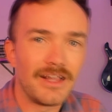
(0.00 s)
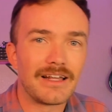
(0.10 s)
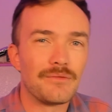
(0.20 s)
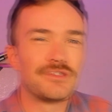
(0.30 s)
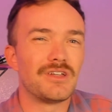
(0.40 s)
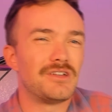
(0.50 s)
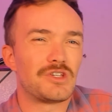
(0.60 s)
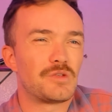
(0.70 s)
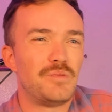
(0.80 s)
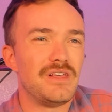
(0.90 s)
Like, it was going to
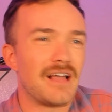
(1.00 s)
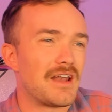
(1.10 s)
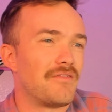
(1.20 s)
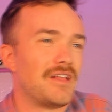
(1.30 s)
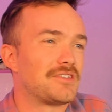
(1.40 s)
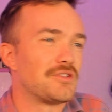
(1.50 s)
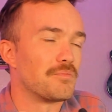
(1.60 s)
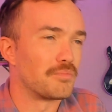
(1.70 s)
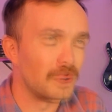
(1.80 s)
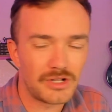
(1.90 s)
just be kind of like
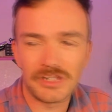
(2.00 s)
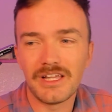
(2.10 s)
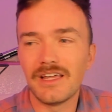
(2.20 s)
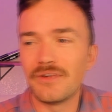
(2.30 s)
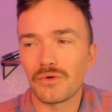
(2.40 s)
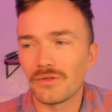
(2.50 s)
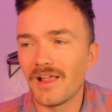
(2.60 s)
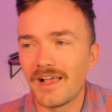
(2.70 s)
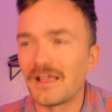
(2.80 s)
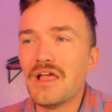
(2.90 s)
some Brooklyn or
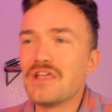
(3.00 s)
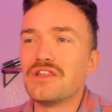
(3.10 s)
like,